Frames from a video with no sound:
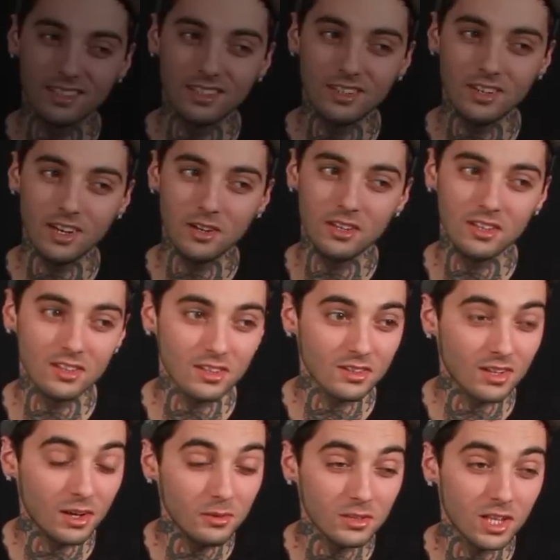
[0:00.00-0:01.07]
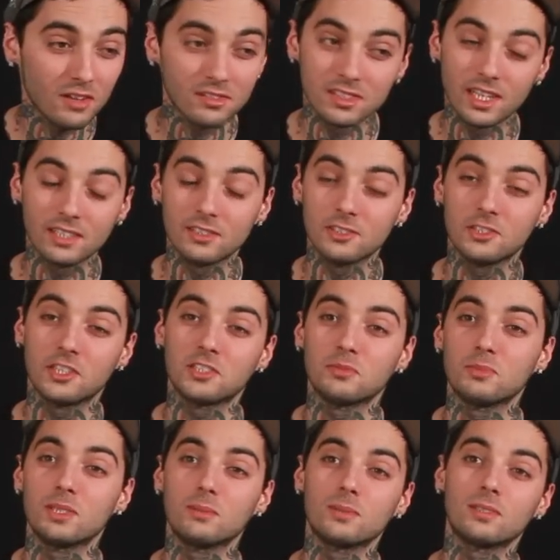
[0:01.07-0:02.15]
You know, I would love to tattoo
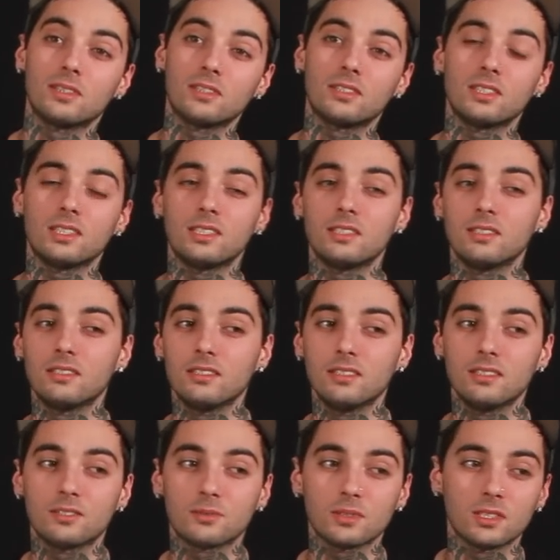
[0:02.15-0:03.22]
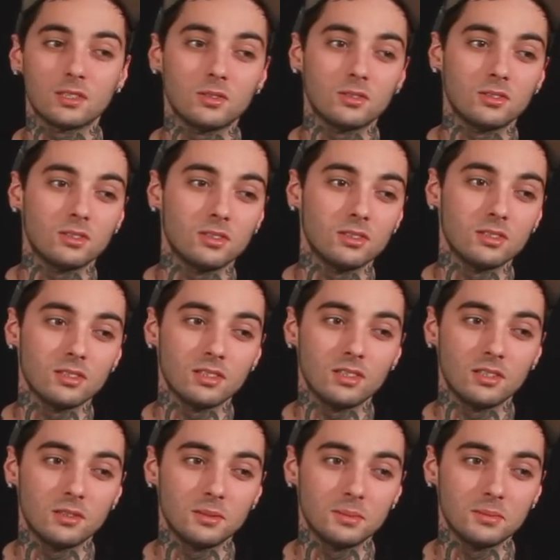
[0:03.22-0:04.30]
Justin Bieber. I think he's really cool.
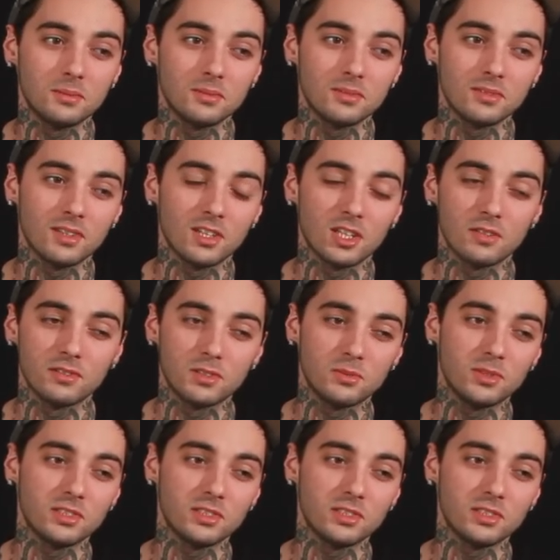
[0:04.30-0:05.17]
I love his